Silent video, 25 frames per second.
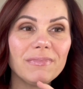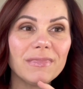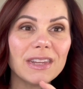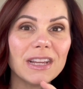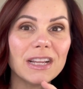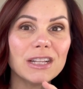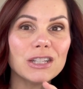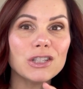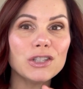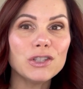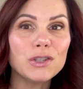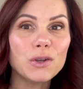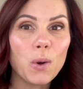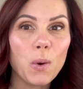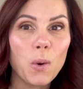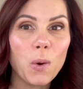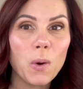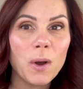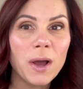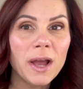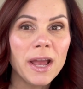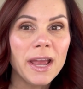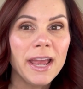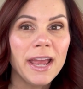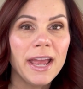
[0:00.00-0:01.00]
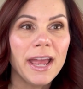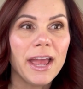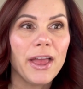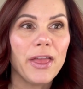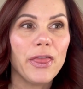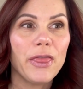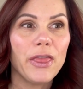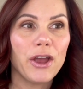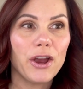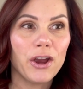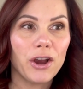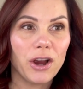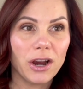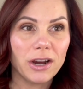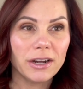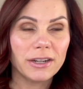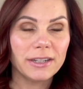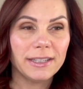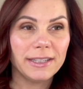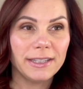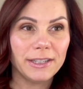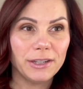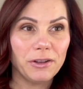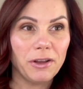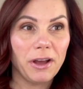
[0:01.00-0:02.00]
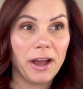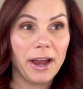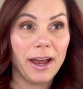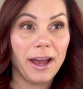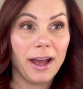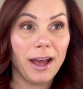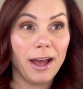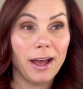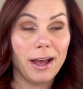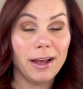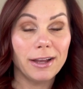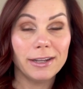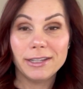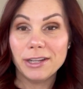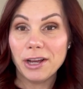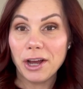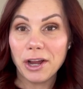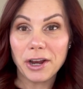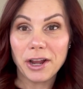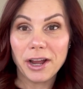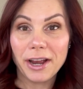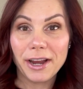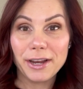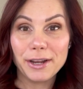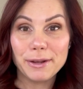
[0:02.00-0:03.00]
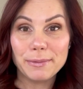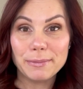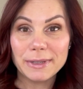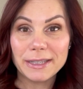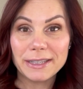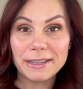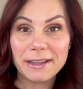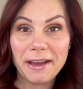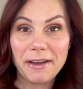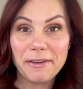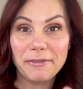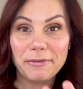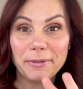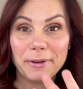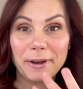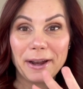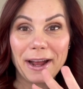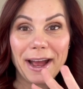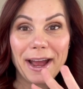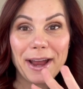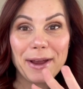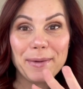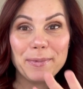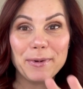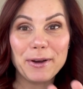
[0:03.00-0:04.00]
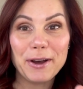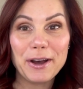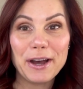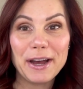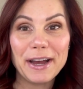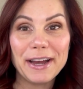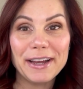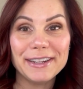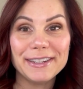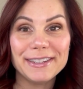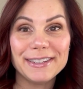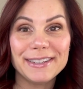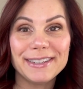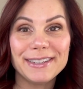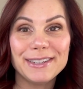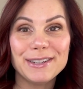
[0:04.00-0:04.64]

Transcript: So there are still a ton of items left, but I bought